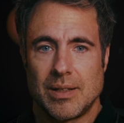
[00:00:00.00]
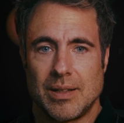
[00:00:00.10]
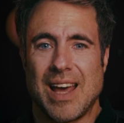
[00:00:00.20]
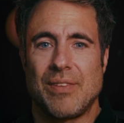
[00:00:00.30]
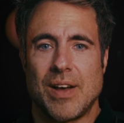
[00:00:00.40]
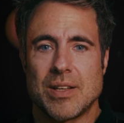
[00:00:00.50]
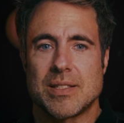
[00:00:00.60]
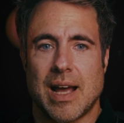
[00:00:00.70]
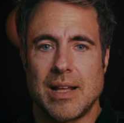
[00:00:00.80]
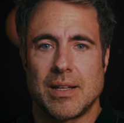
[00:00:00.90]
Lay fell
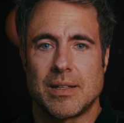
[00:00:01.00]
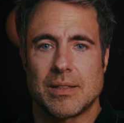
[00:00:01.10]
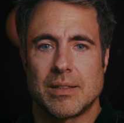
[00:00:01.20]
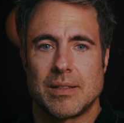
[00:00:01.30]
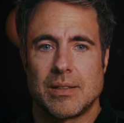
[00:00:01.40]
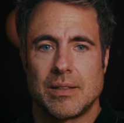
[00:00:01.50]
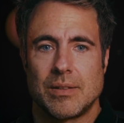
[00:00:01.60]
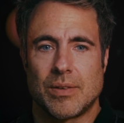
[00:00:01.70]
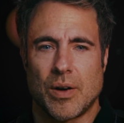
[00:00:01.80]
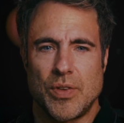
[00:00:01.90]
silent
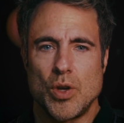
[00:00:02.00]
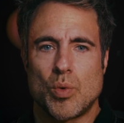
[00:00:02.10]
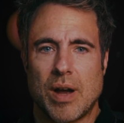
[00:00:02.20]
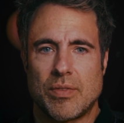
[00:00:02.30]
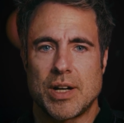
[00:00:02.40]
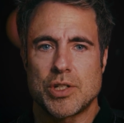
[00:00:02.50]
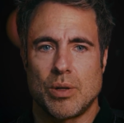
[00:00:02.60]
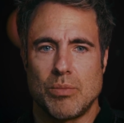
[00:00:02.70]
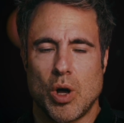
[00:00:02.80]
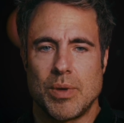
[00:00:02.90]
for a few
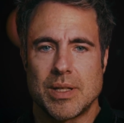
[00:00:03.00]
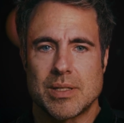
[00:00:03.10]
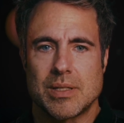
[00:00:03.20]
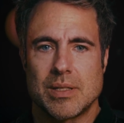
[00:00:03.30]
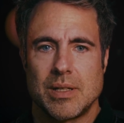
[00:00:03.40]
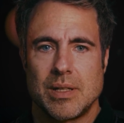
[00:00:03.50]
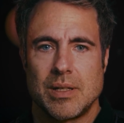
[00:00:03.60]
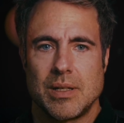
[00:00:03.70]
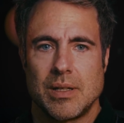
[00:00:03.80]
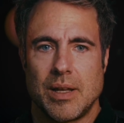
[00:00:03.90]
reverential moments,
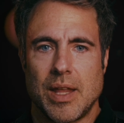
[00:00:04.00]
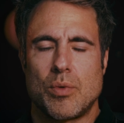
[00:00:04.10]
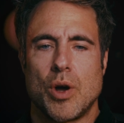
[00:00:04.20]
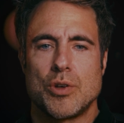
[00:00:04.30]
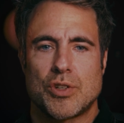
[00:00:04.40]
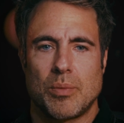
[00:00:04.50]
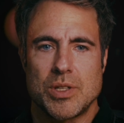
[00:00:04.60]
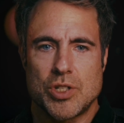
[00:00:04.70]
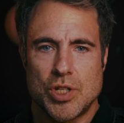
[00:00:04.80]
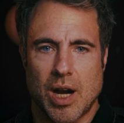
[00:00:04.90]
and then rose from
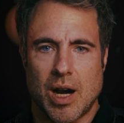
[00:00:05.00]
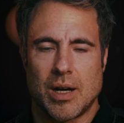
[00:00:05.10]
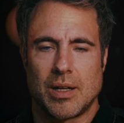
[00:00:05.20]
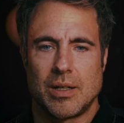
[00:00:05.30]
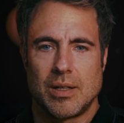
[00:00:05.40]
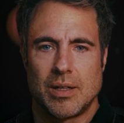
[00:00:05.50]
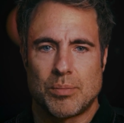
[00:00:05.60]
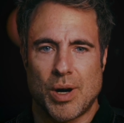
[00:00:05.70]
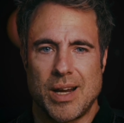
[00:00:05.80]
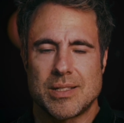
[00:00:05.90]
his chair,
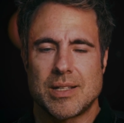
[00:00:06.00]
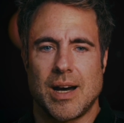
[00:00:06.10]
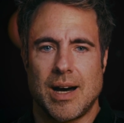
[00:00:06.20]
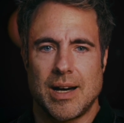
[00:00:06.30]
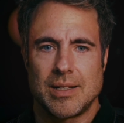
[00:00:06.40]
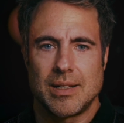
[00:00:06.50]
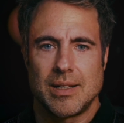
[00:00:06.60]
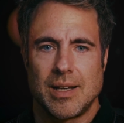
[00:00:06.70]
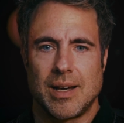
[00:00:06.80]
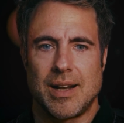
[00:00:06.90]
praised God,
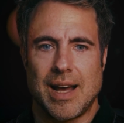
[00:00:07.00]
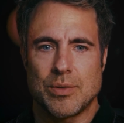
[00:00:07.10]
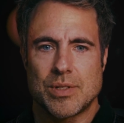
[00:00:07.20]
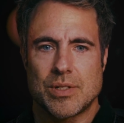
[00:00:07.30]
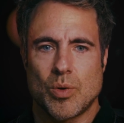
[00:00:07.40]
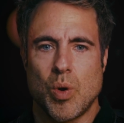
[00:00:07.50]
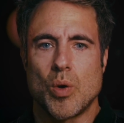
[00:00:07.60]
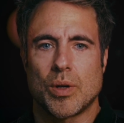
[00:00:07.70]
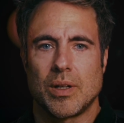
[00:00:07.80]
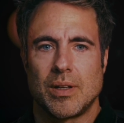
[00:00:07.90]
and announced,
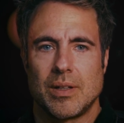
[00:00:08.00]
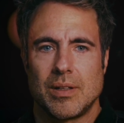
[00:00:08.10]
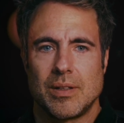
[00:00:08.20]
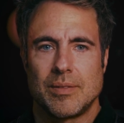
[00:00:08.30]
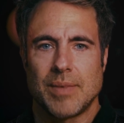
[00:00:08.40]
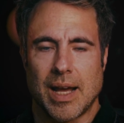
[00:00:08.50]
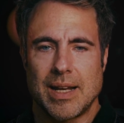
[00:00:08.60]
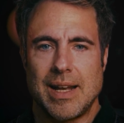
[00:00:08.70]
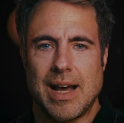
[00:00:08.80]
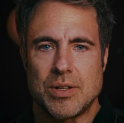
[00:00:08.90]
quote, I
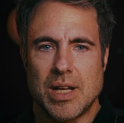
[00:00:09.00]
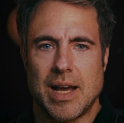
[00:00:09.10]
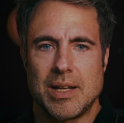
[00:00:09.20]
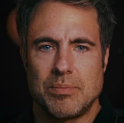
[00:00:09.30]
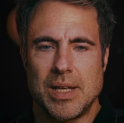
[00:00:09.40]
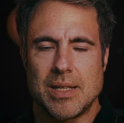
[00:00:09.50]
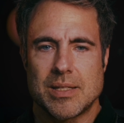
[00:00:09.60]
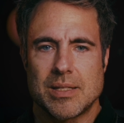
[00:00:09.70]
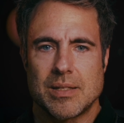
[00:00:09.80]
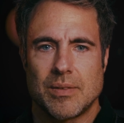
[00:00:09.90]
can now die in
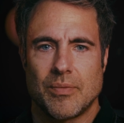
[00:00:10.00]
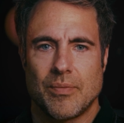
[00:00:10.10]
peace.